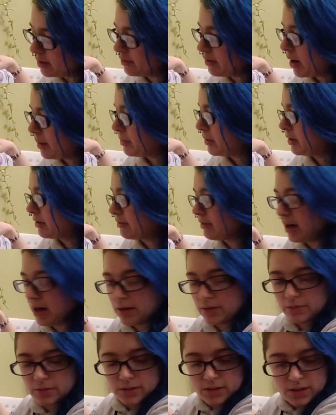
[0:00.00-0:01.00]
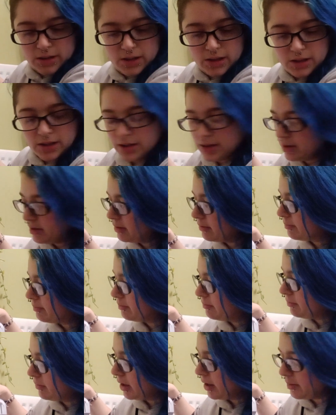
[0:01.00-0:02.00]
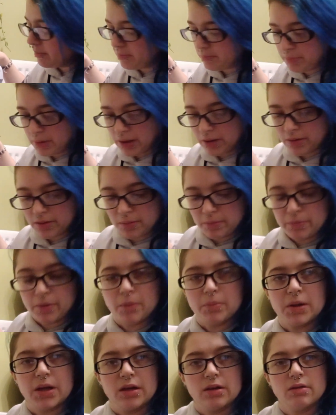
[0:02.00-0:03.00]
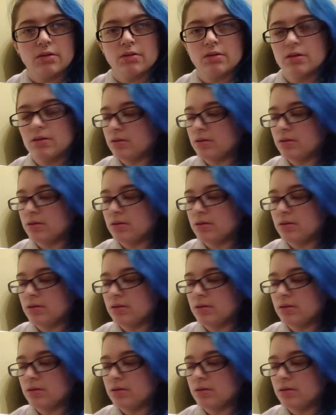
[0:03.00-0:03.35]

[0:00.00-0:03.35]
you wrap it around the bit on the bobbin,